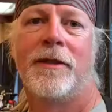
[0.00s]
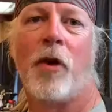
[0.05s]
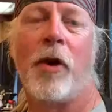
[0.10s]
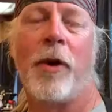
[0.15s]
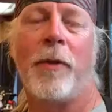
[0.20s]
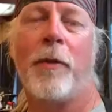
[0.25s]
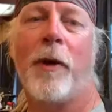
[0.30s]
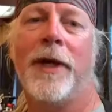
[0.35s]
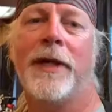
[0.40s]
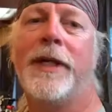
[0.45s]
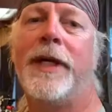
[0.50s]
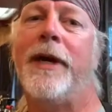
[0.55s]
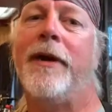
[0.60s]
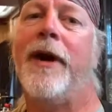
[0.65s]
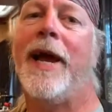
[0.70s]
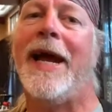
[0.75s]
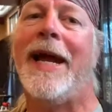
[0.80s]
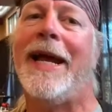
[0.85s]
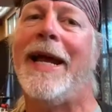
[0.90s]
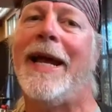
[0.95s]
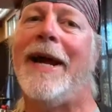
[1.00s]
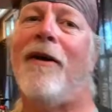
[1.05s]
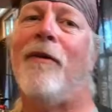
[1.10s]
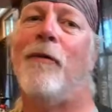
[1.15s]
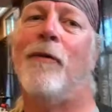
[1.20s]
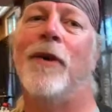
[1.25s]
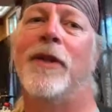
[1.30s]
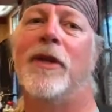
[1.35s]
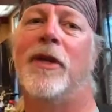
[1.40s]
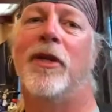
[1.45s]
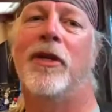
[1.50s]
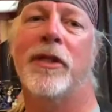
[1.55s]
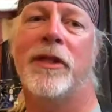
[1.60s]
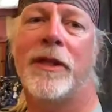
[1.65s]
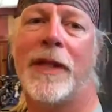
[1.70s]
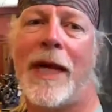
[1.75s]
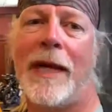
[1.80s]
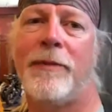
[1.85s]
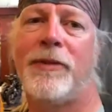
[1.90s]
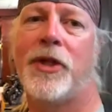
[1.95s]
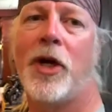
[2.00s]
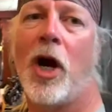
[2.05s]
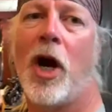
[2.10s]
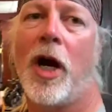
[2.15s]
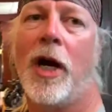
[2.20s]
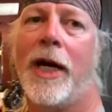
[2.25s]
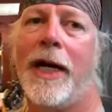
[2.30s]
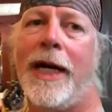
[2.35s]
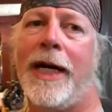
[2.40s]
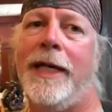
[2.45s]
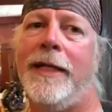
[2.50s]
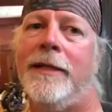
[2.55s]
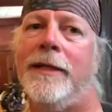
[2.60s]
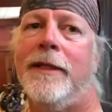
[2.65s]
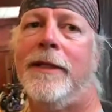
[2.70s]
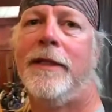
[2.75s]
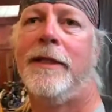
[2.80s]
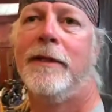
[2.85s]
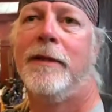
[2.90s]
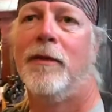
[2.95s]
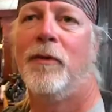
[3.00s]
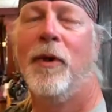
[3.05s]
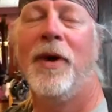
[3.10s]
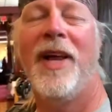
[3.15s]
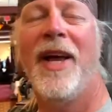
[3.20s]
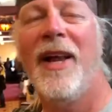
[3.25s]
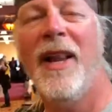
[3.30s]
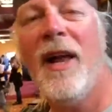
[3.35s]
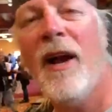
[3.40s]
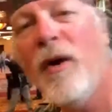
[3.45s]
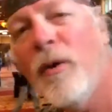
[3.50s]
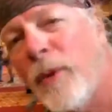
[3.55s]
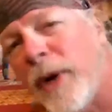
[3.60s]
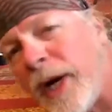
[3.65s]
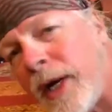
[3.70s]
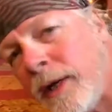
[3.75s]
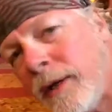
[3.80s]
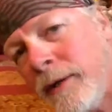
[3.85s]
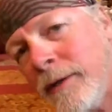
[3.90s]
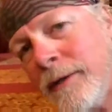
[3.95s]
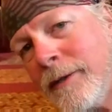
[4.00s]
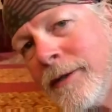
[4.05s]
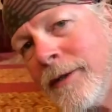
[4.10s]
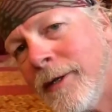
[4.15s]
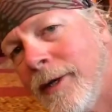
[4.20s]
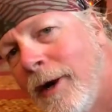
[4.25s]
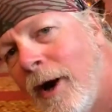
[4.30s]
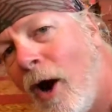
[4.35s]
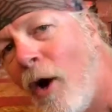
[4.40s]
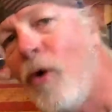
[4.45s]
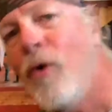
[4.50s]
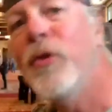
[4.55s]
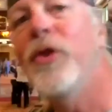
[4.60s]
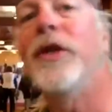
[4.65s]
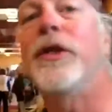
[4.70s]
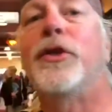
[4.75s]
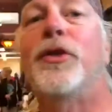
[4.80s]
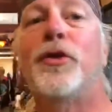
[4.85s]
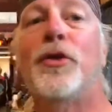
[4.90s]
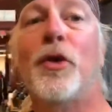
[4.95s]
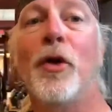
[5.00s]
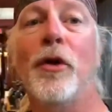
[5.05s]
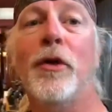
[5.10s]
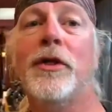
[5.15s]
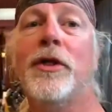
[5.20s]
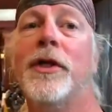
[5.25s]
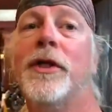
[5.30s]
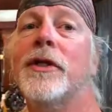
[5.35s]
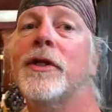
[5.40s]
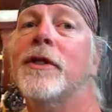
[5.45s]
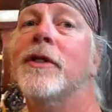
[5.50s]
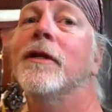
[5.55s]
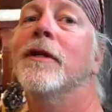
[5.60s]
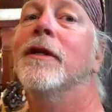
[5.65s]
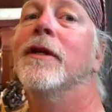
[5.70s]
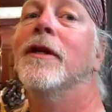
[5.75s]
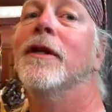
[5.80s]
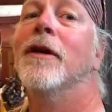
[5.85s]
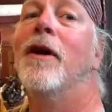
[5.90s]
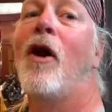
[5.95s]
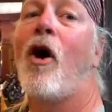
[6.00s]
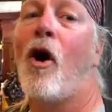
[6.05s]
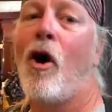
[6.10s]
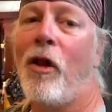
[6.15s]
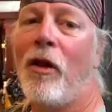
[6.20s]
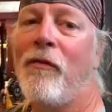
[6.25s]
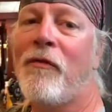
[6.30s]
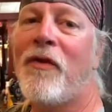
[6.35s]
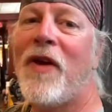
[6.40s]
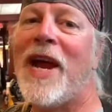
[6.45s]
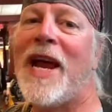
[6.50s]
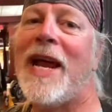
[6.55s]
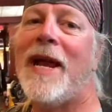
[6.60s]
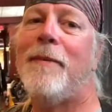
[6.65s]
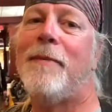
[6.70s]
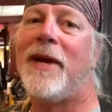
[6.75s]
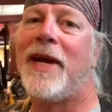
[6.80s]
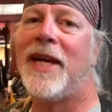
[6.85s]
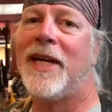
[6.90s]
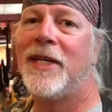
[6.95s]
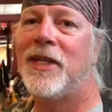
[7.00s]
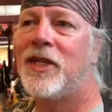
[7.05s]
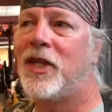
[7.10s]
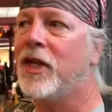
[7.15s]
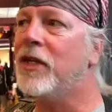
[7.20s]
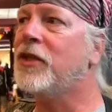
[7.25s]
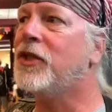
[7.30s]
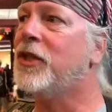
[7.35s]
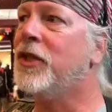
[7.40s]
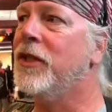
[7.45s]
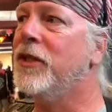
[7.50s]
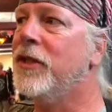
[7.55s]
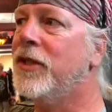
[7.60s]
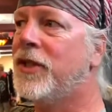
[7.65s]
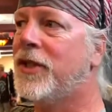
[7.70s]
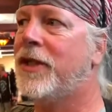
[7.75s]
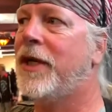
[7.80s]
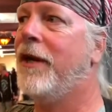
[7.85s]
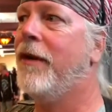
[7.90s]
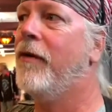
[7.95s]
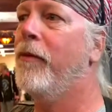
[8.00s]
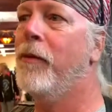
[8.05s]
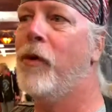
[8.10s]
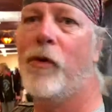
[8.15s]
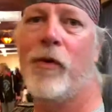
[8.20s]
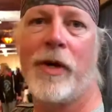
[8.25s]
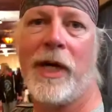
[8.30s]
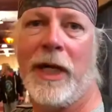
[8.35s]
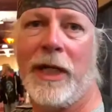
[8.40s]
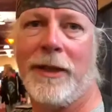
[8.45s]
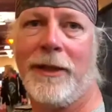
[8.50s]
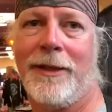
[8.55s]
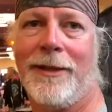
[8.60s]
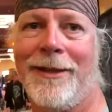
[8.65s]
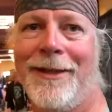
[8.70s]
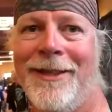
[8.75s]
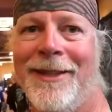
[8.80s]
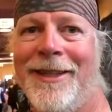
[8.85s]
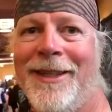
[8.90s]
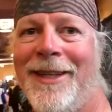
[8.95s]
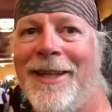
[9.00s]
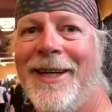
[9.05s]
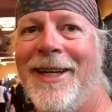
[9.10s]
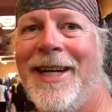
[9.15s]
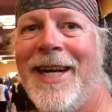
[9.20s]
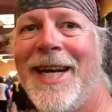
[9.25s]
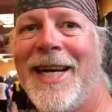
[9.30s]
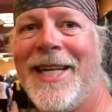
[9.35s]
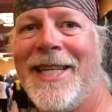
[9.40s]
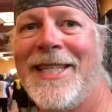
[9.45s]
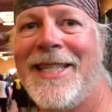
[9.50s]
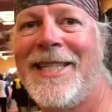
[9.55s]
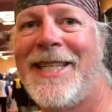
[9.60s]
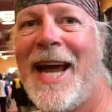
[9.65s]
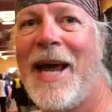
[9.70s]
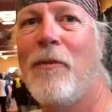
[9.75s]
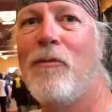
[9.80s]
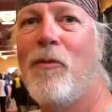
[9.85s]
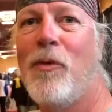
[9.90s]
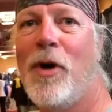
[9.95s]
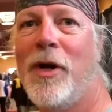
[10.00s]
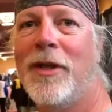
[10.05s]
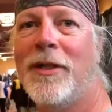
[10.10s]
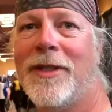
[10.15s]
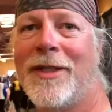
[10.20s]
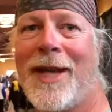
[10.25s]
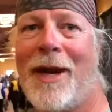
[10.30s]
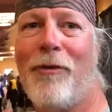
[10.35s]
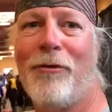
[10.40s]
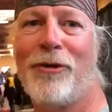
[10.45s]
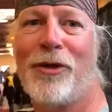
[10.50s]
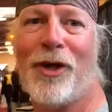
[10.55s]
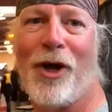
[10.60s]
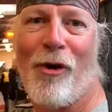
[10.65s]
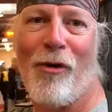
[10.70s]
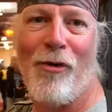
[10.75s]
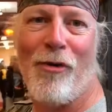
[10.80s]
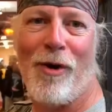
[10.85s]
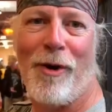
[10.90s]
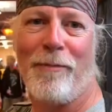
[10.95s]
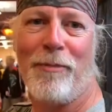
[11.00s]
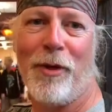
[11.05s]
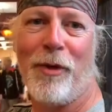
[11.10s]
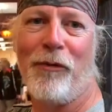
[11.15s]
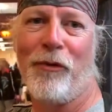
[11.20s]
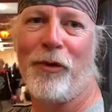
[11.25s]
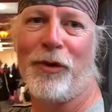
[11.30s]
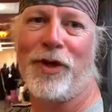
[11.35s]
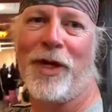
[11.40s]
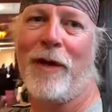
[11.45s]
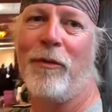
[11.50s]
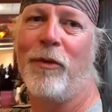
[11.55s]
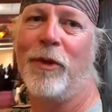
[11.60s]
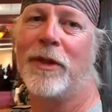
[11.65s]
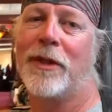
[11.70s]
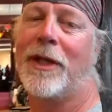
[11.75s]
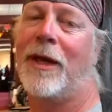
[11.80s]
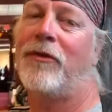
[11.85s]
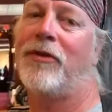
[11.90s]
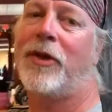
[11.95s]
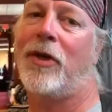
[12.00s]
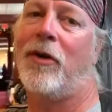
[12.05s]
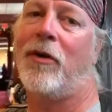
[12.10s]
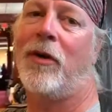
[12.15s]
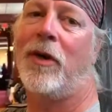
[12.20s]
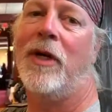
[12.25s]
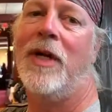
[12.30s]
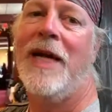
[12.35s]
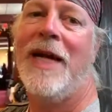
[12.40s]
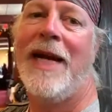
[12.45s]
Tony Price here, hanging out with Good Time Charlie. Where the hell are we? Oh, the Sturgis Hall, Hall of Fame induction ceremonies in Deadwood. in Deadwood, South Dakota. Beautiful Deadwood, South Dakota.